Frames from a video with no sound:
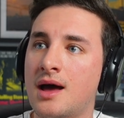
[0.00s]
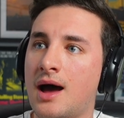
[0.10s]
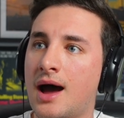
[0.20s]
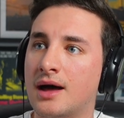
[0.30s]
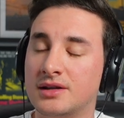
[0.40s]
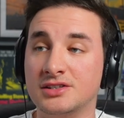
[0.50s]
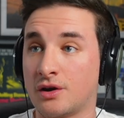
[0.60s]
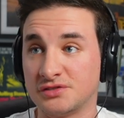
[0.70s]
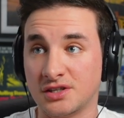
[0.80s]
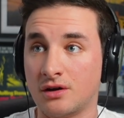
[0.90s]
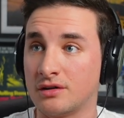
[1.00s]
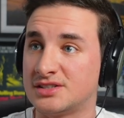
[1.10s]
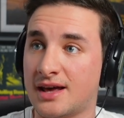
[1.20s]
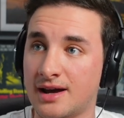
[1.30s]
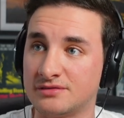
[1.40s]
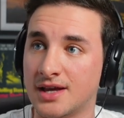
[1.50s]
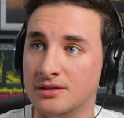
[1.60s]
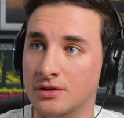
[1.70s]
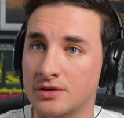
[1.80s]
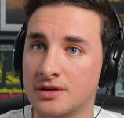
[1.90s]
And he's obviously got a ten out of ten
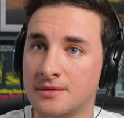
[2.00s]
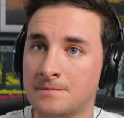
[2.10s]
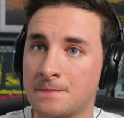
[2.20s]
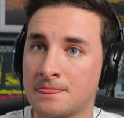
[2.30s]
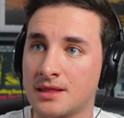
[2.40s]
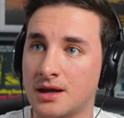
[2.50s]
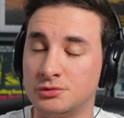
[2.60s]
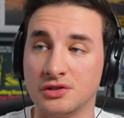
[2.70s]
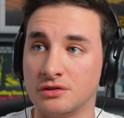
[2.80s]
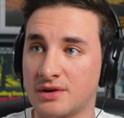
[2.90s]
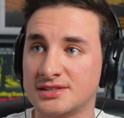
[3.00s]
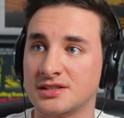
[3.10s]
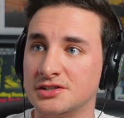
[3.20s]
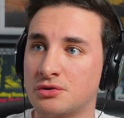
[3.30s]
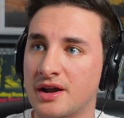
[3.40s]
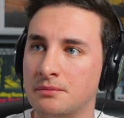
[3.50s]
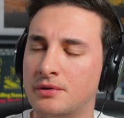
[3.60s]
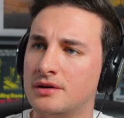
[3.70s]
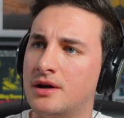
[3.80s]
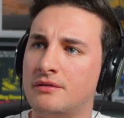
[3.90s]
look. I'm sure the wrestling's great, but
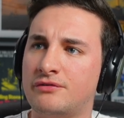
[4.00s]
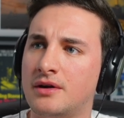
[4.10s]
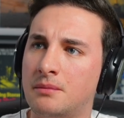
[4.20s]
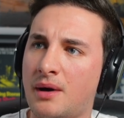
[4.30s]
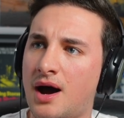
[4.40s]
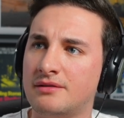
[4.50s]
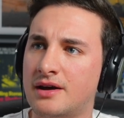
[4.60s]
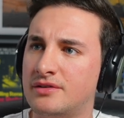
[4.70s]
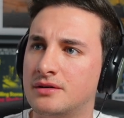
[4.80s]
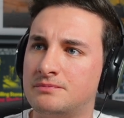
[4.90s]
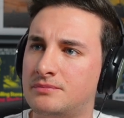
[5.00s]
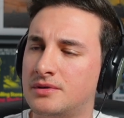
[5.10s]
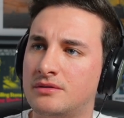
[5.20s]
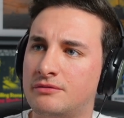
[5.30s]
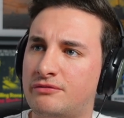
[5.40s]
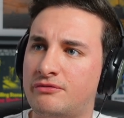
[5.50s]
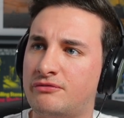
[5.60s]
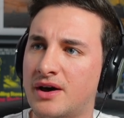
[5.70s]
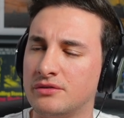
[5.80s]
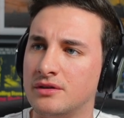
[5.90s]
uh, but I never
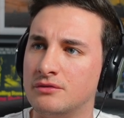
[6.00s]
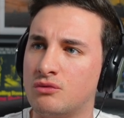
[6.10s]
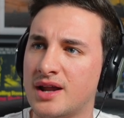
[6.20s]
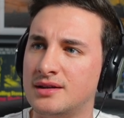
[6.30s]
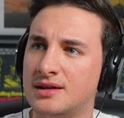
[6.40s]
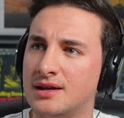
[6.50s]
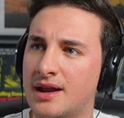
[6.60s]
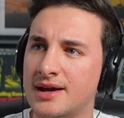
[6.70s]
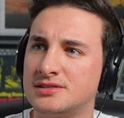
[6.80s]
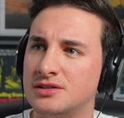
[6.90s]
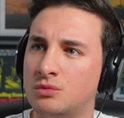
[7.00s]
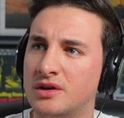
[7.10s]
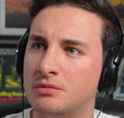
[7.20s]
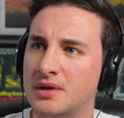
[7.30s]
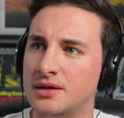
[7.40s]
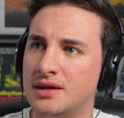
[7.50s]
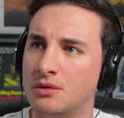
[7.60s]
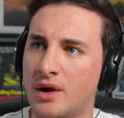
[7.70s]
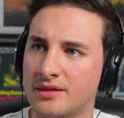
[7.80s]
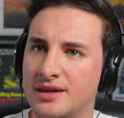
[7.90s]
felt that Randy connected with me in a
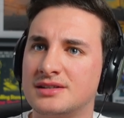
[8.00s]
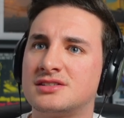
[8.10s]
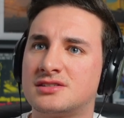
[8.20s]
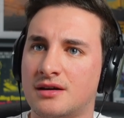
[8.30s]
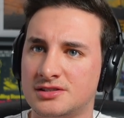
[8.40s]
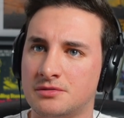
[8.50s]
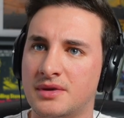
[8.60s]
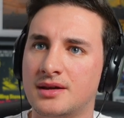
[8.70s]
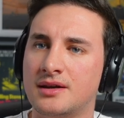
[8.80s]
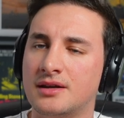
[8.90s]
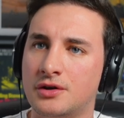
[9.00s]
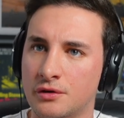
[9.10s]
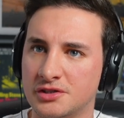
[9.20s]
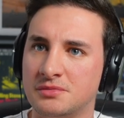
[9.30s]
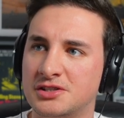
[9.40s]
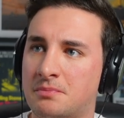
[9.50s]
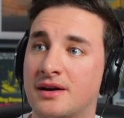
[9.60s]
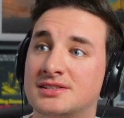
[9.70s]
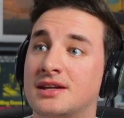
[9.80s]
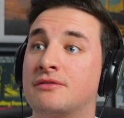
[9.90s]
way that excited me and encouraged me to buy a
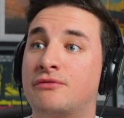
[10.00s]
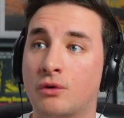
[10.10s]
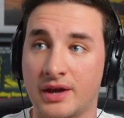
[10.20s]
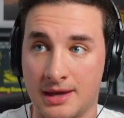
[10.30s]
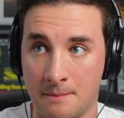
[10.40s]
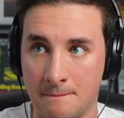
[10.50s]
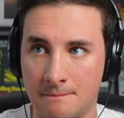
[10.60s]
ticket for him.